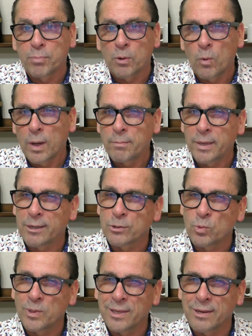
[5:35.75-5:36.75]
but
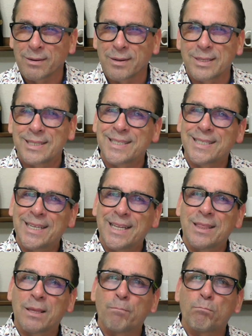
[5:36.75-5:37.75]
winemakers really aren't going to
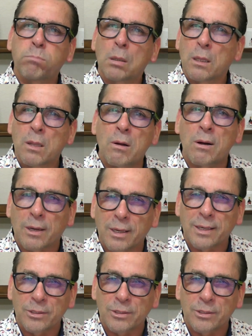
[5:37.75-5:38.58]
send them plonk.